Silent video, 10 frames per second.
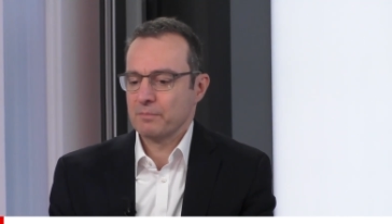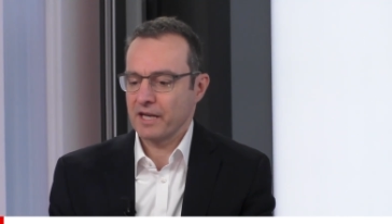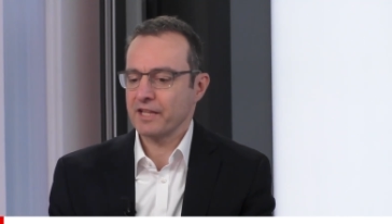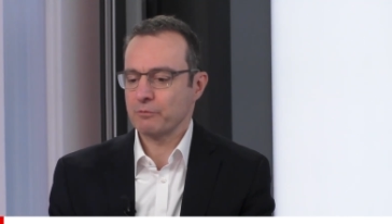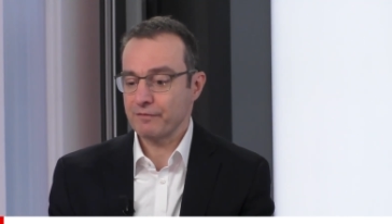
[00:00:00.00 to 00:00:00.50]

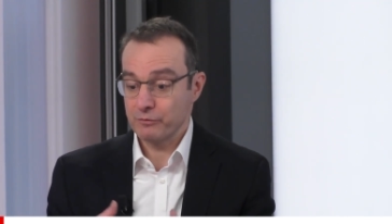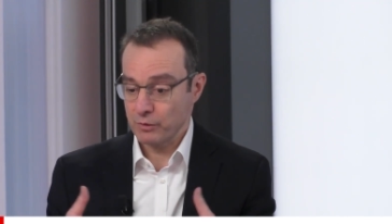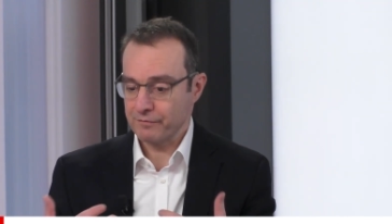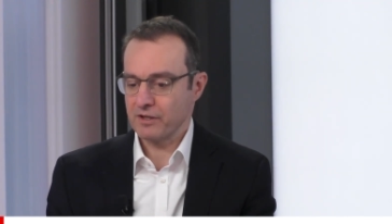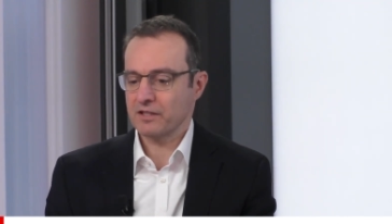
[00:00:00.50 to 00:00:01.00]
But I think we've,
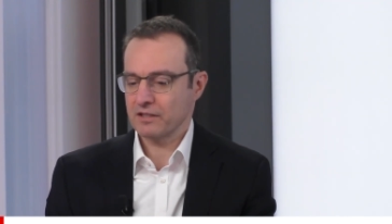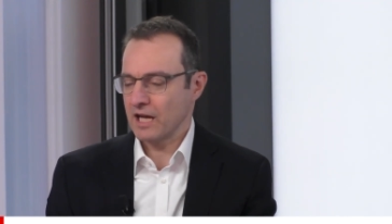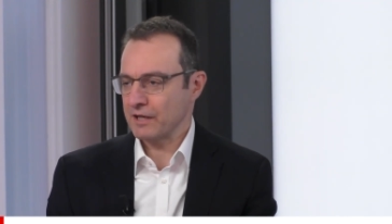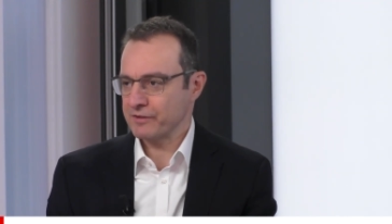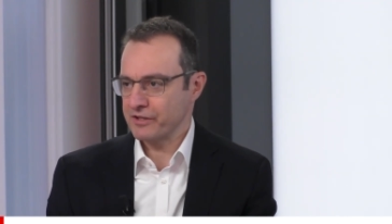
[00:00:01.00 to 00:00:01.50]
we've done a
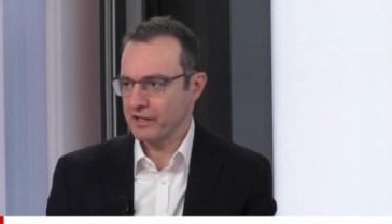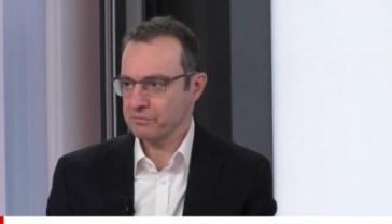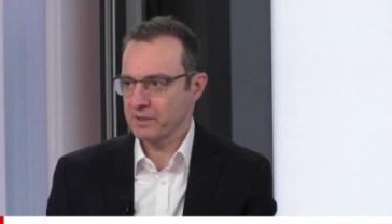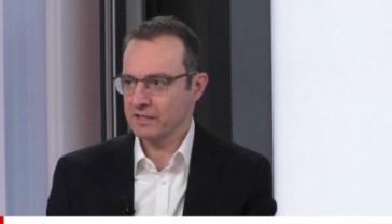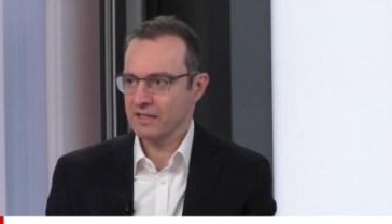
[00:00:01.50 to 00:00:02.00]
lot of
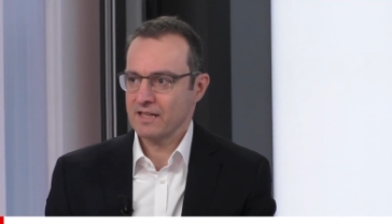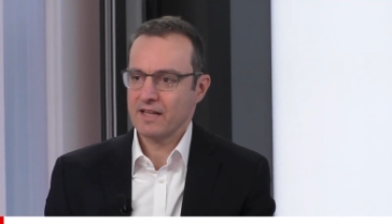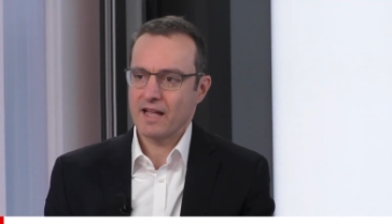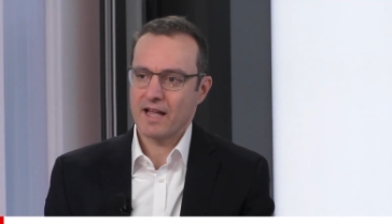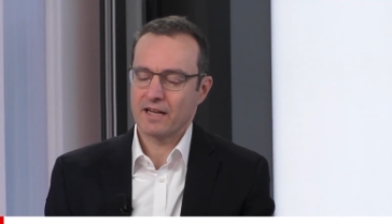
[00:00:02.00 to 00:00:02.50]
adjustment,
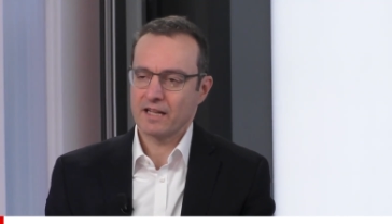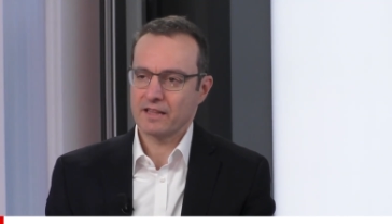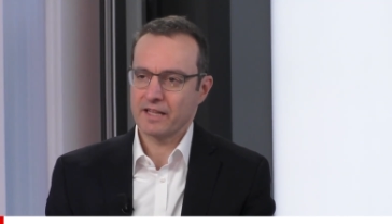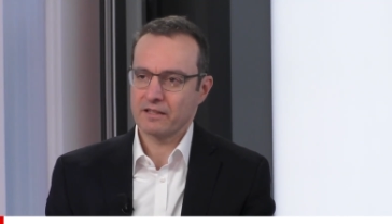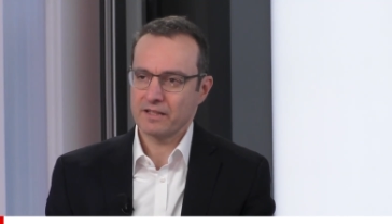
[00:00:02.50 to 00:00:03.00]
and I
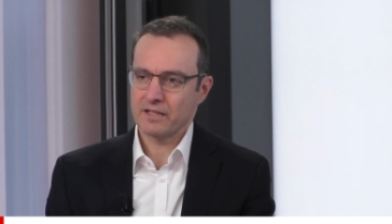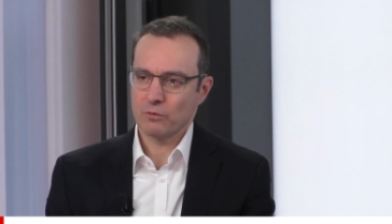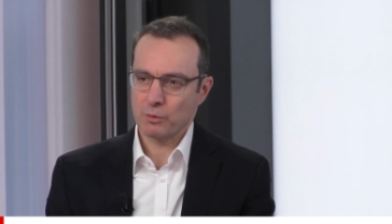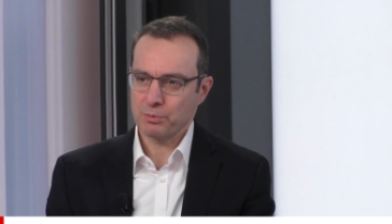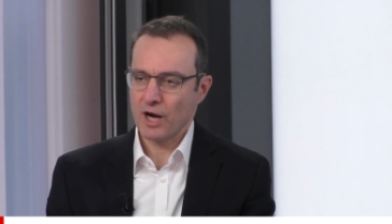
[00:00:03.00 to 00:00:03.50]
think you
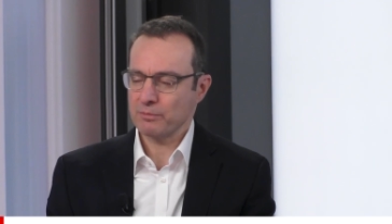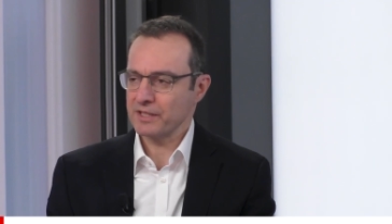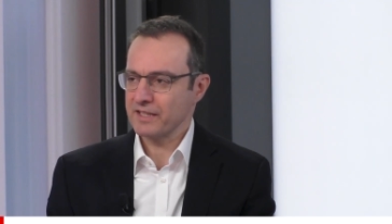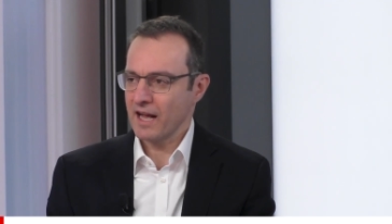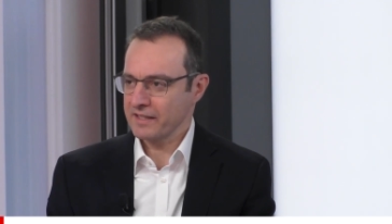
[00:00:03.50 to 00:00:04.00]
know, we're
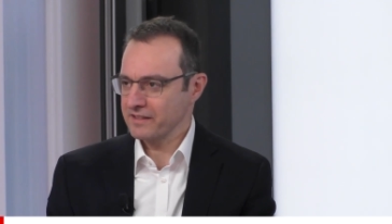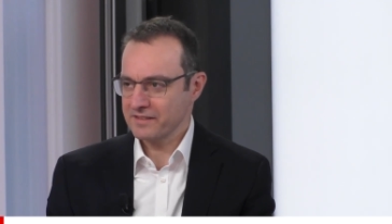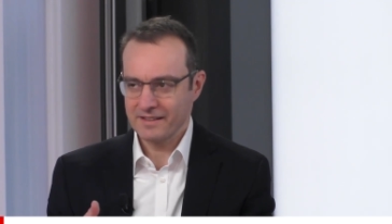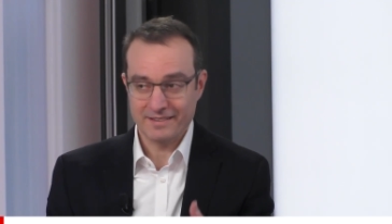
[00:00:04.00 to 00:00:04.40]
probably not going to see the